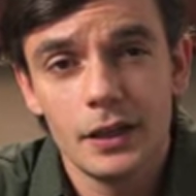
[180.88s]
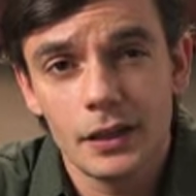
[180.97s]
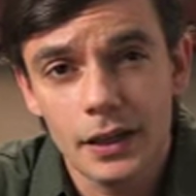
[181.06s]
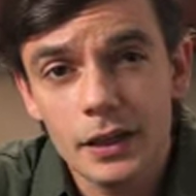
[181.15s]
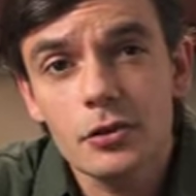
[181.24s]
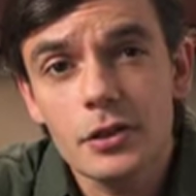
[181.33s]

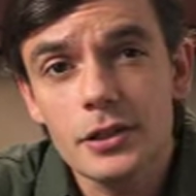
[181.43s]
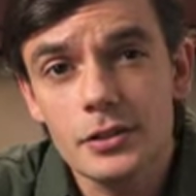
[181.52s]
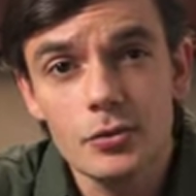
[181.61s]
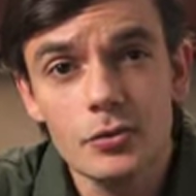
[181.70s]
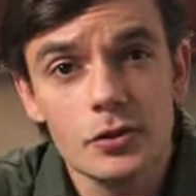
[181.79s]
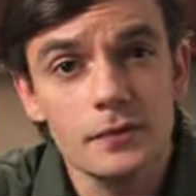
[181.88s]
Increased
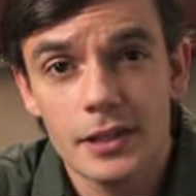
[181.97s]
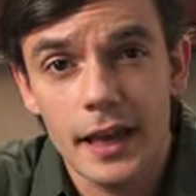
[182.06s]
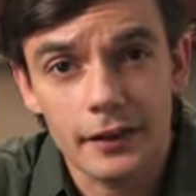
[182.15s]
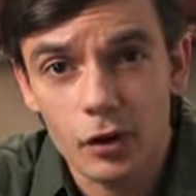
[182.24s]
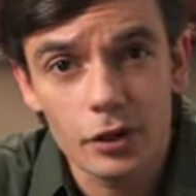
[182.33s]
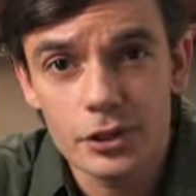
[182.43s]
use of
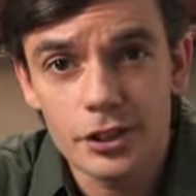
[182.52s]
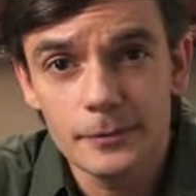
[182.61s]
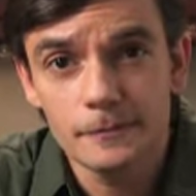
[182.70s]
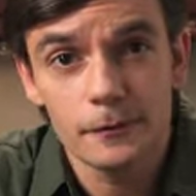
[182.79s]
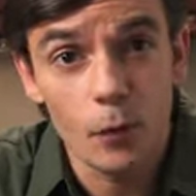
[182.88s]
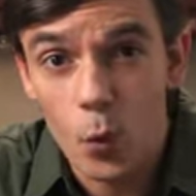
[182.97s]
technology
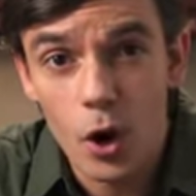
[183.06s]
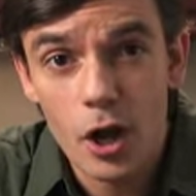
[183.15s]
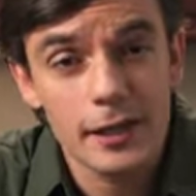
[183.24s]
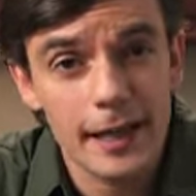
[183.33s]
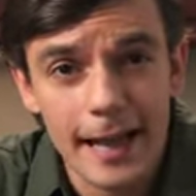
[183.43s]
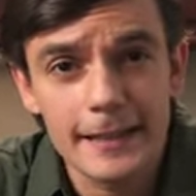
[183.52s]
for
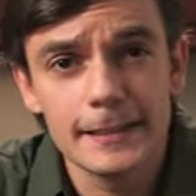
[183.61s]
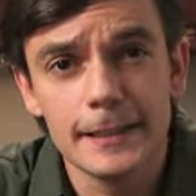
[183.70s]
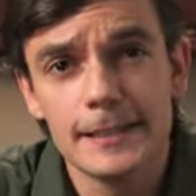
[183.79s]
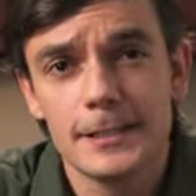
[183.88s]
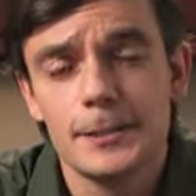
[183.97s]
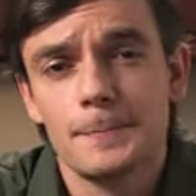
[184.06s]
work and
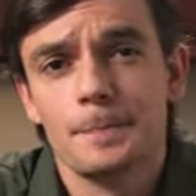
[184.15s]
leisure,